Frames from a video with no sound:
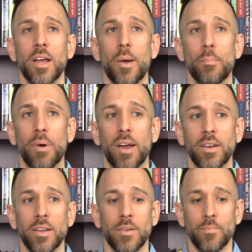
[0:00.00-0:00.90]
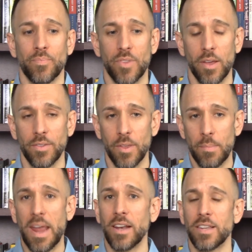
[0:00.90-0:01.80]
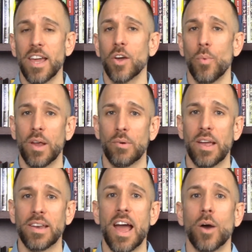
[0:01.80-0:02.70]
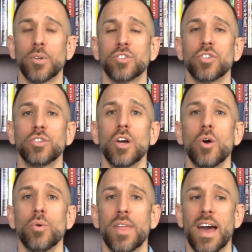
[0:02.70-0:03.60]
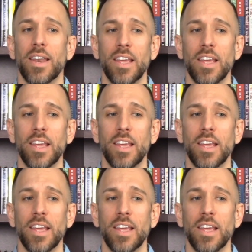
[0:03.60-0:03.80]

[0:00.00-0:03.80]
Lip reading: But the main takeaway right now is to know that